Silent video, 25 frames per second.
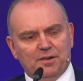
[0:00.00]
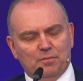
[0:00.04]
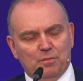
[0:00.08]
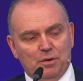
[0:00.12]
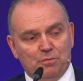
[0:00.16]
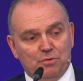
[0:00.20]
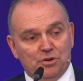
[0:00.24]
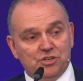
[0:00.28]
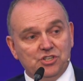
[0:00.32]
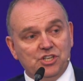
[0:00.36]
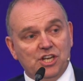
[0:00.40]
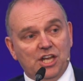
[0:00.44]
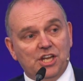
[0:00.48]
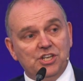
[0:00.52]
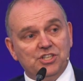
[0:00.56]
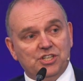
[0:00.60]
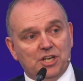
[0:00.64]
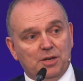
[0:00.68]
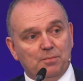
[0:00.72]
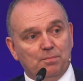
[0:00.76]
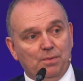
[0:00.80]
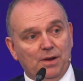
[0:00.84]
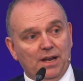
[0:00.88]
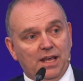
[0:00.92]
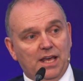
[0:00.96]
and we were
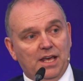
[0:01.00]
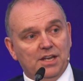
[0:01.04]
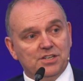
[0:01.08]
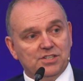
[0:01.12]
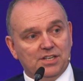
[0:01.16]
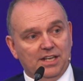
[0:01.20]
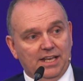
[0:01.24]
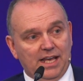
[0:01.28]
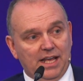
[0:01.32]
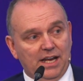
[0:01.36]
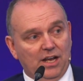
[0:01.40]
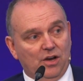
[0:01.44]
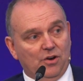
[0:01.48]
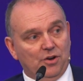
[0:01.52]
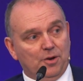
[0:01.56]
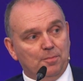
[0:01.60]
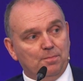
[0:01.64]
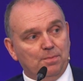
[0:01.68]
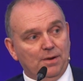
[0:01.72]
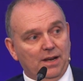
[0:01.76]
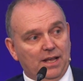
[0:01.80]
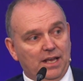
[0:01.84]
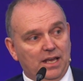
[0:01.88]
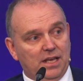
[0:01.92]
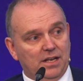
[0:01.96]
changing planes and getting on a
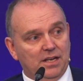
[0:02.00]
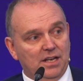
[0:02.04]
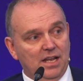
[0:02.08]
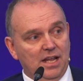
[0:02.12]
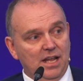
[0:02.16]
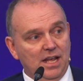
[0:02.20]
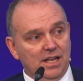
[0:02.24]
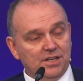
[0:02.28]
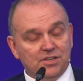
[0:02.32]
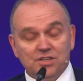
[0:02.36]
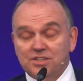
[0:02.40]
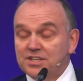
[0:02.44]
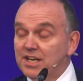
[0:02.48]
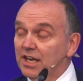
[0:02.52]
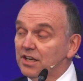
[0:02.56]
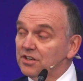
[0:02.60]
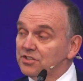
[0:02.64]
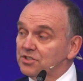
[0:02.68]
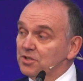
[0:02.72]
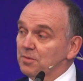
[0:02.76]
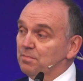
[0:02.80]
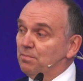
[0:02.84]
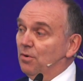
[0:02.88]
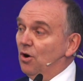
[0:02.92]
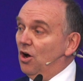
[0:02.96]
plane to take us
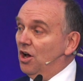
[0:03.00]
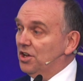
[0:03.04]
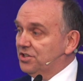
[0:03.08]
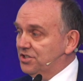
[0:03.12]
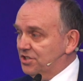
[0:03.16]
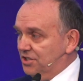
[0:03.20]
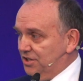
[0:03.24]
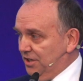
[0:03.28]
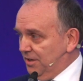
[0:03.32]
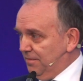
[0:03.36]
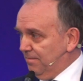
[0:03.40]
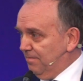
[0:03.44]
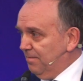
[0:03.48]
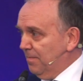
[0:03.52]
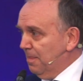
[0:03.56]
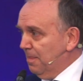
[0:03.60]
to Boston.